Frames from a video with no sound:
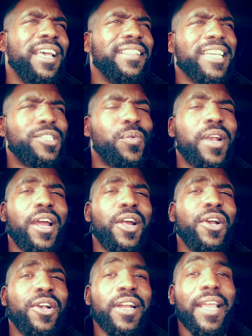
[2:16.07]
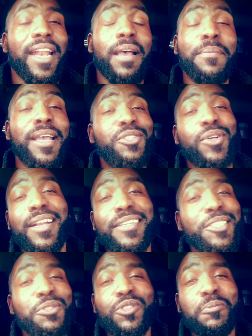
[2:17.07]
That's what I heard. And I'm not trying to
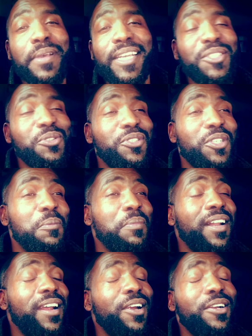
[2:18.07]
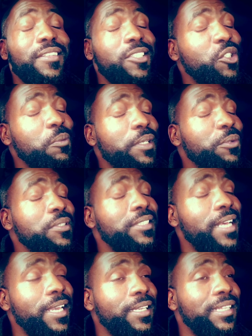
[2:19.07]
disrespect you, sir, but I heard that you be
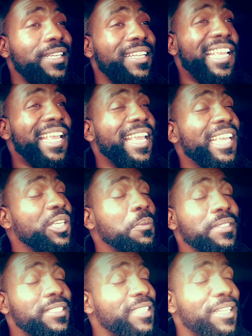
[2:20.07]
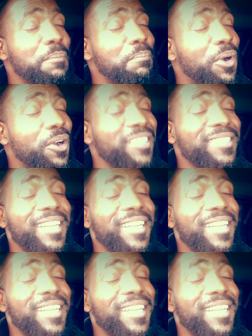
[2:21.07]
recycling and you be stealing bars.